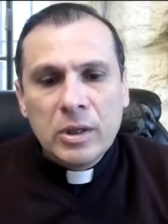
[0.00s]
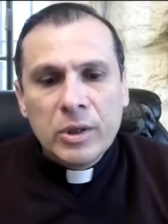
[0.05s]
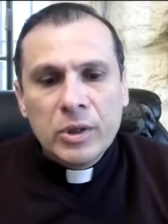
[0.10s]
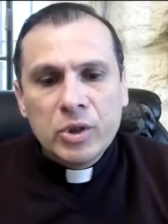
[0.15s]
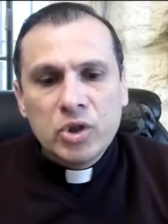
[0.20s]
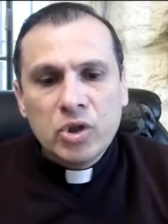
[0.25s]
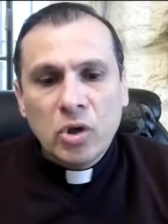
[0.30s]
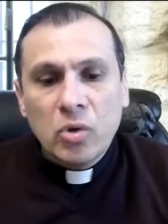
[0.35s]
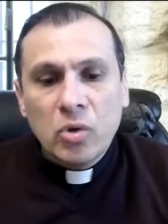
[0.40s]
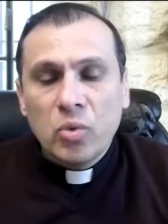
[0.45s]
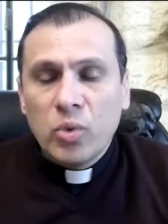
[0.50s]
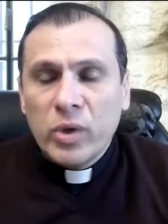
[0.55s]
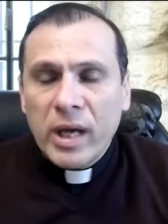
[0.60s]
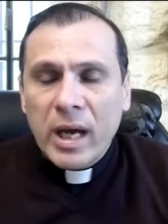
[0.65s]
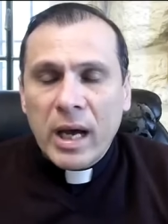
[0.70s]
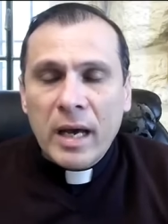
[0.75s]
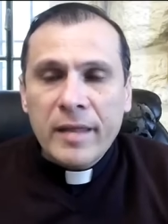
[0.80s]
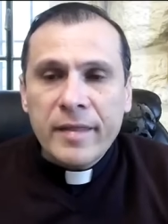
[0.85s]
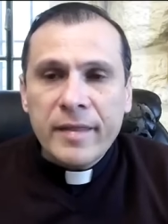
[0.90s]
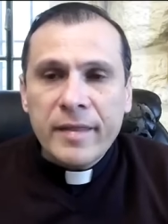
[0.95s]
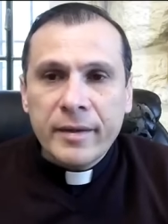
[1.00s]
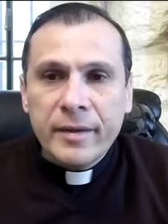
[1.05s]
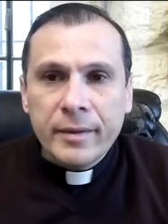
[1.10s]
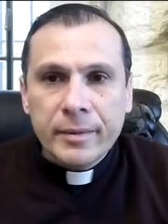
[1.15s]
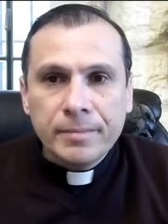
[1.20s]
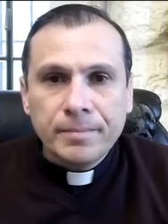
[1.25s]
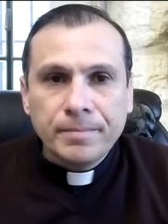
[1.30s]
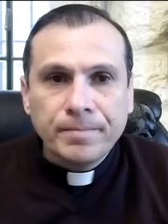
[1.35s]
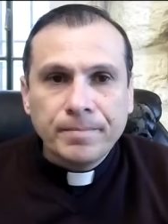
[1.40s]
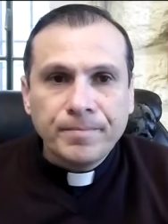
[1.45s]
So we
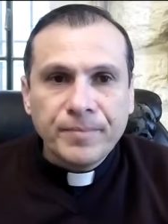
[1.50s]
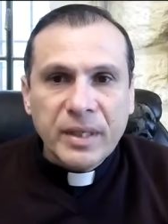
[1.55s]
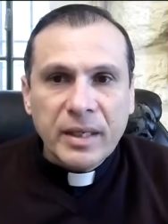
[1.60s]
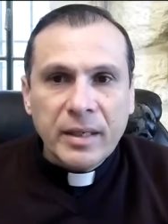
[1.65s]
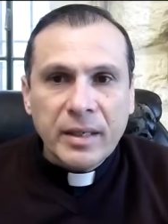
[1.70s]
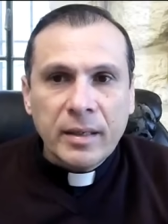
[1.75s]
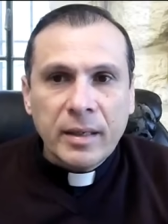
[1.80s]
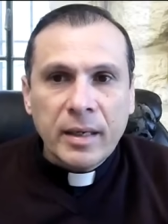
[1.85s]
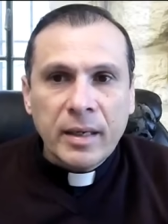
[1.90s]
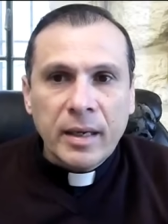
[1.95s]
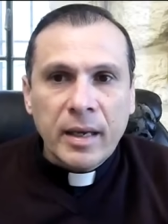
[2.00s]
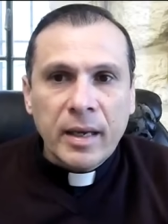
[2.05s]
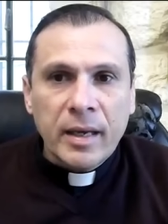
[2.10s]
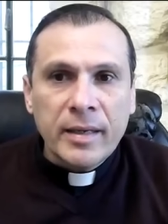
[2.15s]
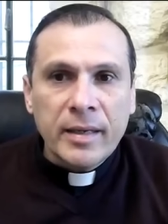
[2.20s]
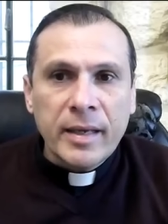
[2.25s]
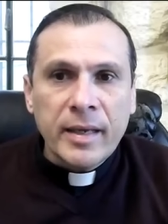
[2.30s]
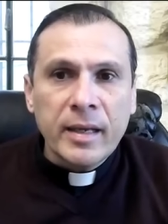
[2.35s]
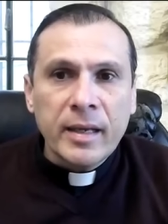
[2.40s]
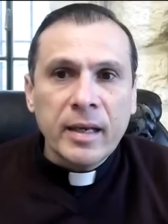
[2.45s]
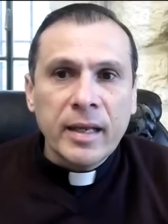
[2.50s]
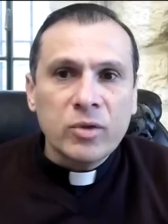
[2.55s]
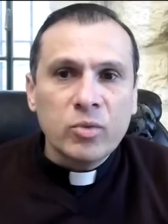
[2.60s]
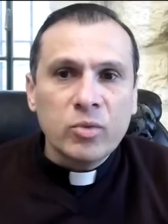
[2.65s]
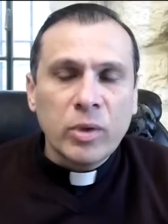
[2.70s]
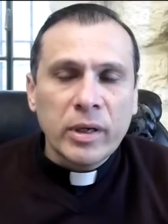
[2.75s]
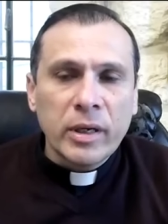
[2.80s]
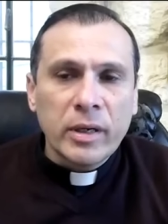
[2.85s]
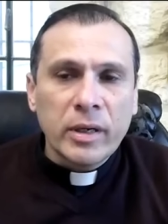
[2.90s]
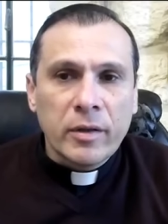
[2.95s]
either annihilate
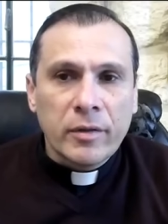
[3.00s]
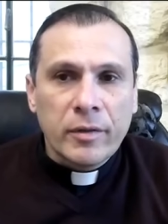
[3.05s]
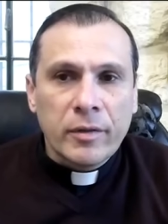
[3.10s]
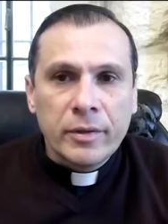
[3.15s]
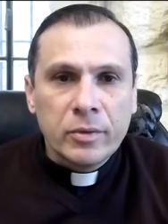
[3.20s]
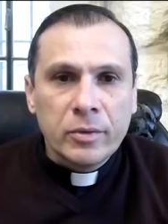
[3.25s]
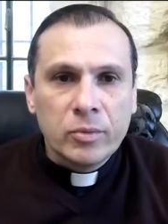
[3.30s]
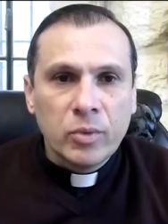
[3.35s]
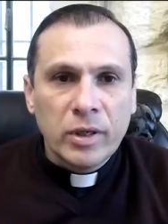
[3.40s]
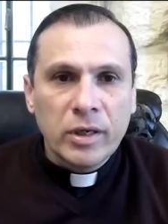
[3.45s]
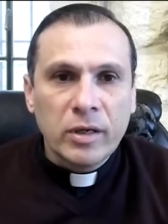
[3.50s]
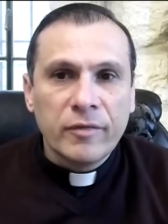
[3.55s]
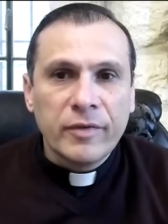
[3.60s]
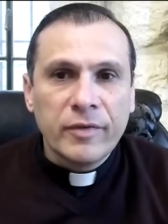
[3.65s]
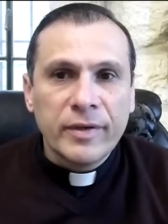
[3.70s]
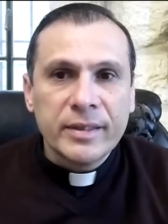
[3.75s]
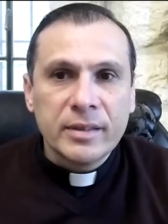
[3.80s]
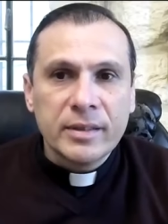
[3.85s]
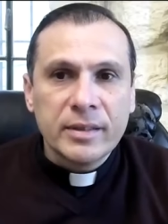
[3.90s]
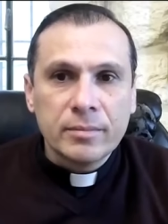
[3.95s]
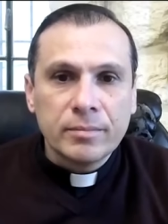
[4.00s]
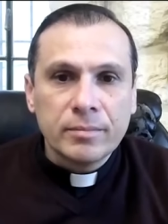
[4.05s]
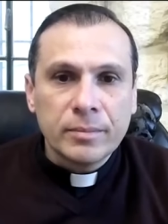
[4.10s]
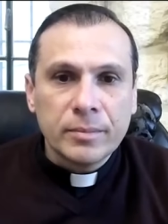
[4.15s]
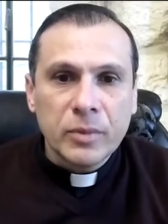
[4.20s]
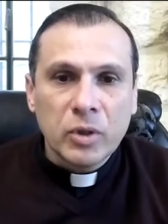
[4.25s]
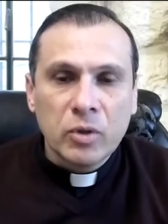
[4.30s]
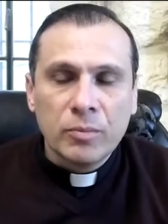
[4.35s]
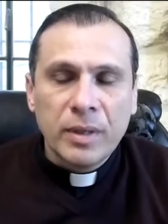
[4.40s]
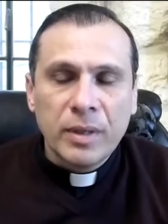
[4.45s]
one another, one of us
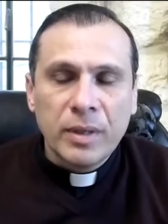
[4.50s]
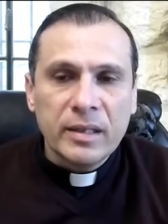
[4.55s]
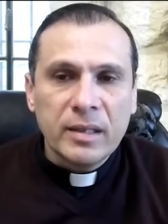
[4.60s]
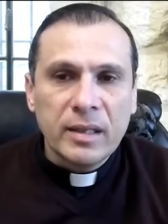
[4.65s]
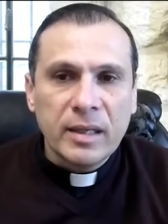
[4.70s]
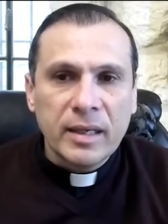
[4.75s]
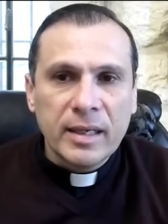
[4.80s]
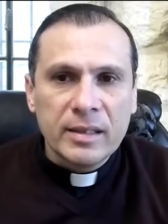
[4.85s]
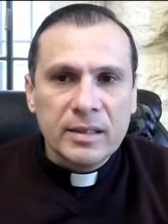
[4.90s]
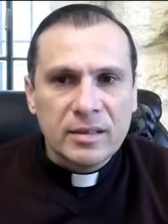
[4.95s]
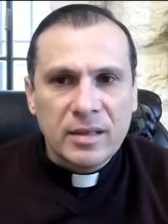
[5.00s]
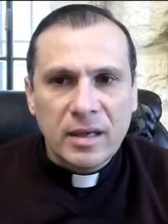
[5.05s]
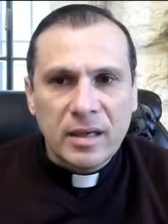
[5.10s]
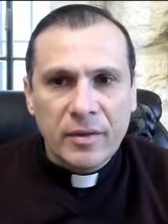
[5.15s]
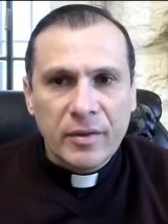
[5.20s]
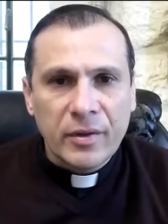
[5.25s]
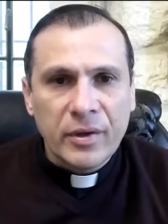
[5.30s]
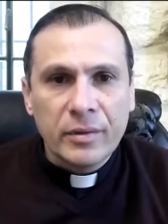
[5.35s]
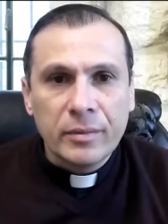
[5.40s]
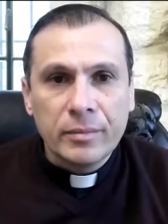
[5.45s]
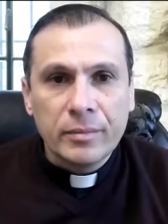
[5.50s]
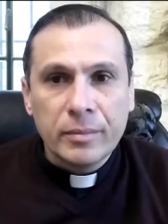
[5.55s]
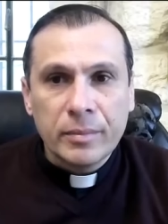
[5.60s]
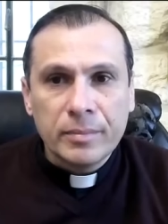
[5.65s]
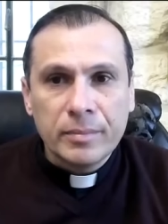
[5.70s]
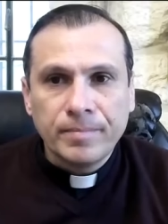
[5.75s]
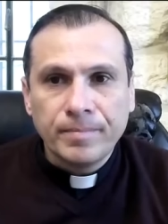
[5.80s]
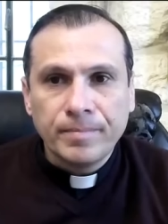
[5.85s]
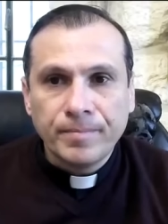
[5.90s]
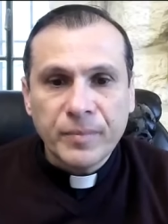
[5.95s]
completely kills the other.
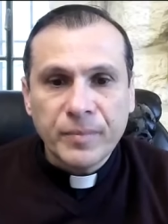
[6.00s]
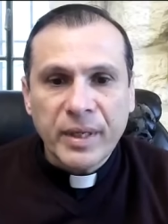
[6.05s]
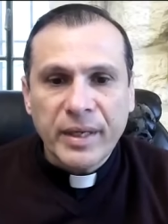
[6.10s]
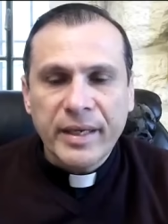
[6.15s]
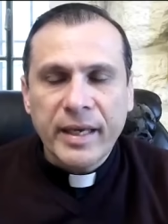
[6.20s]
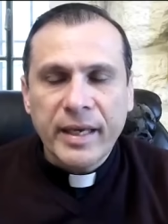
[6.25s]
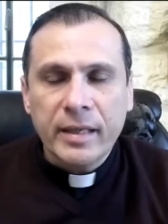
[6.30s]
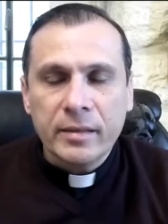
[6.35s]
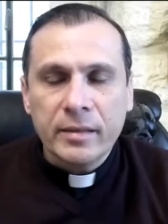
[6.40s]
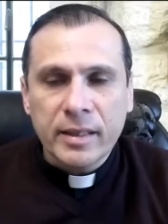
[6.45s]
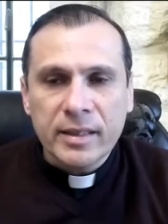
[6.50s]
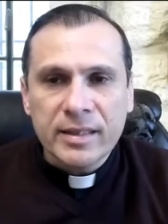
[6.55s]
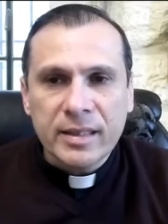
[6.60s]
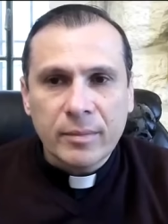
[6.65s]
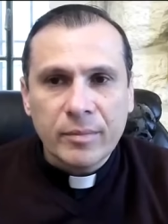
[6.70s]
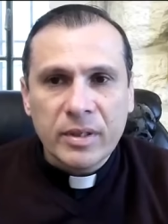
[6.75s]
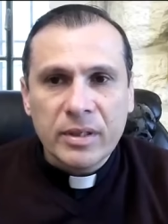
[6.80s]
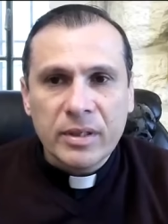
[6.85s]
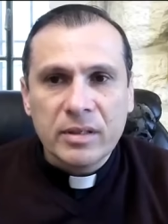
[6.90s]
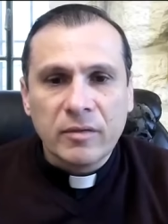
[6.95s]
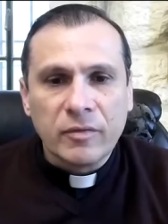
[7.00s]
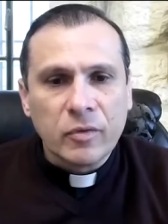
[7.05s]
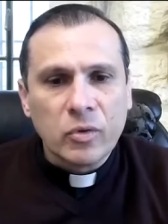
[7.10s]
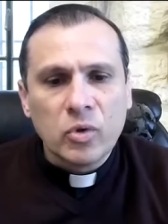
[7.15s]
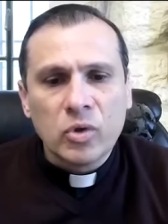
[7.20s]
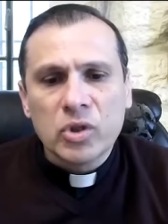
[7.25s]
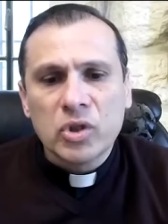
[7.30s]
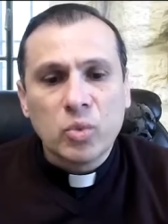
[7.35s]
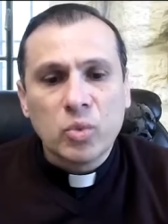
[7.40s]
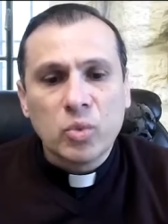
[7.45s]
I can't accept this, of
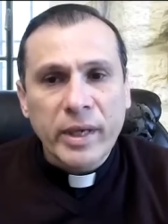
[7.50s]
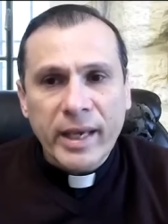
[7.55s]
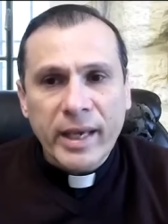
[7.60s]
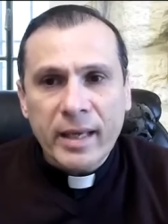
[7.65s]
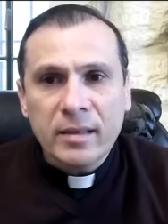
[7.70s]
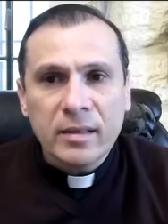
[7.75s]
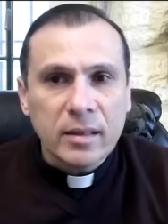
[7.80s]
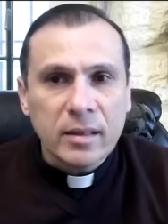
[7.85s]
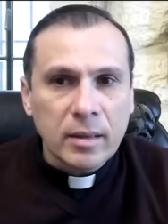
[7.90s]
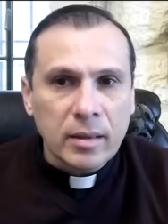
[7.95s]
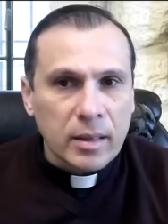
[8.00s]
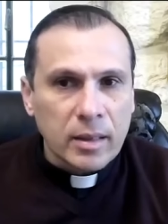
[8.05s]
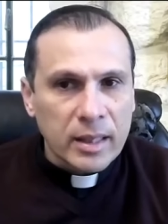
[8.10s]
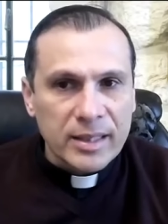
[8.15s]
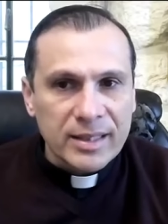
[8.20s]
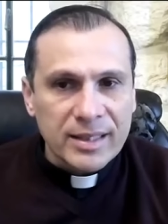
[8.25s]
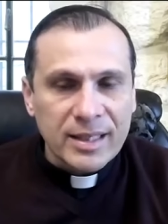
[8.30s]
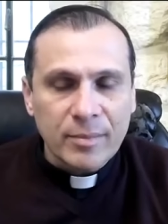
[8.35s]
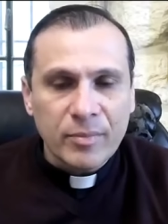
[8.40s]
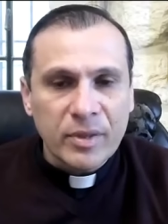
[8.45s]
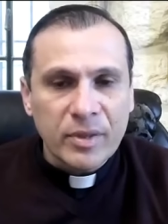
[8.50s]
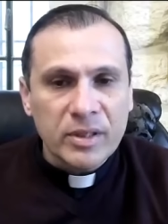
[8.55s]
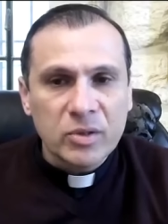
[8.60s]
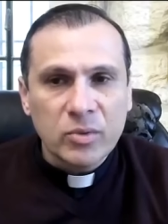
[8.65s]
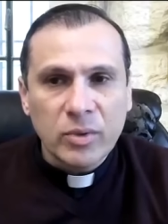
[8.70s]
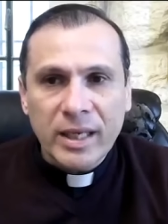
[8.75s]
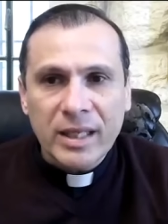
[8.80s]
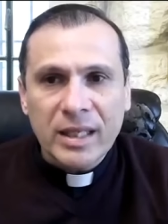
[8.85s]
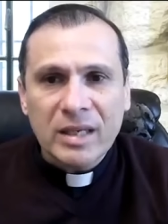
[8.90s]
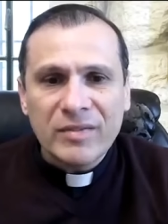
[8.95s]
course. We can't accept this.
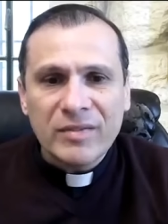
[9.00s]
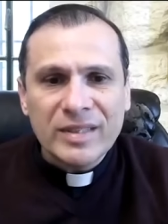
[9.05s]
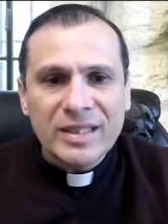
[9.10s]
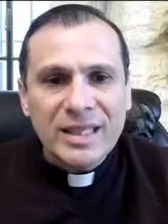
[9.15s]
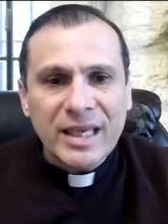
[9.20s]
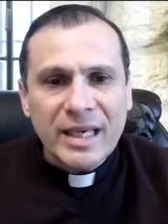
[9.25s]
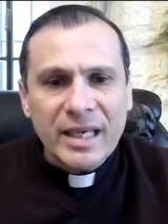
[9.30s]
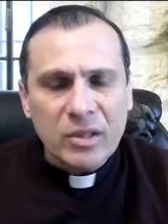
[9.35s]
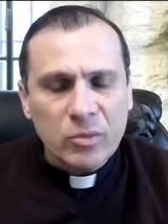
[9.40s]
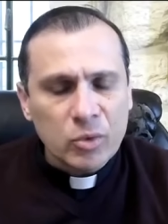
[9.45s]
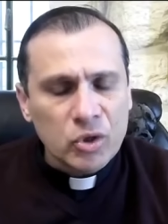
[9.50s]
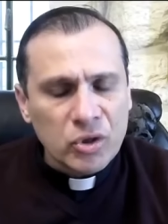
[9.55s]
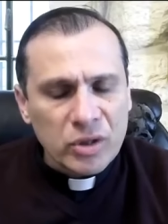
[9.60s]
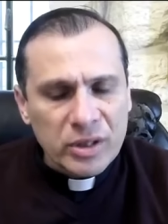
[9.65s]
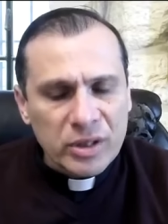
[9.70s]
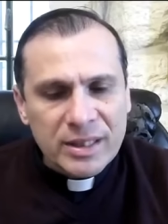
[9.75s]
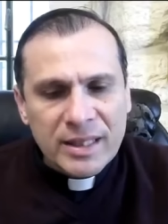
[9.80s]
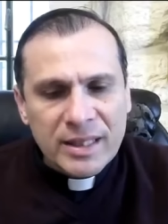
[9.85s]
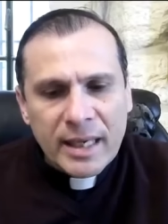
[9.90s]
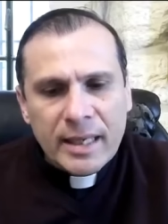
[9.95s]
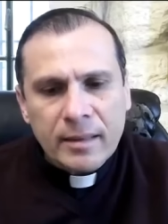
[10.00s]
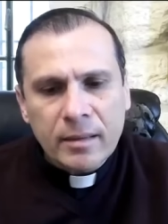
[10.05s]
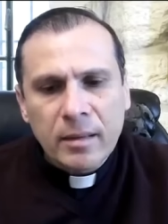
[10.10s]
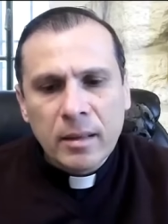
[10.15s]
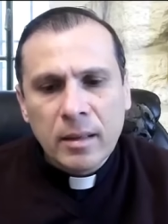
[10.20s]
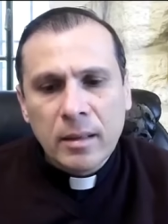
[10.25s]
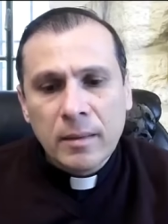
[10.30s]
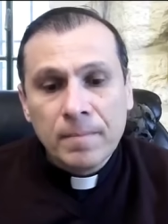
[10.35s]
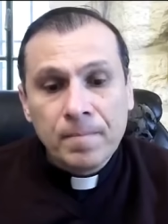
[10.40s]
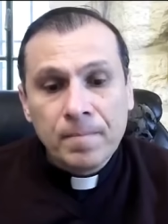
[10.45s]
We can't even say it. We shouldn't say it.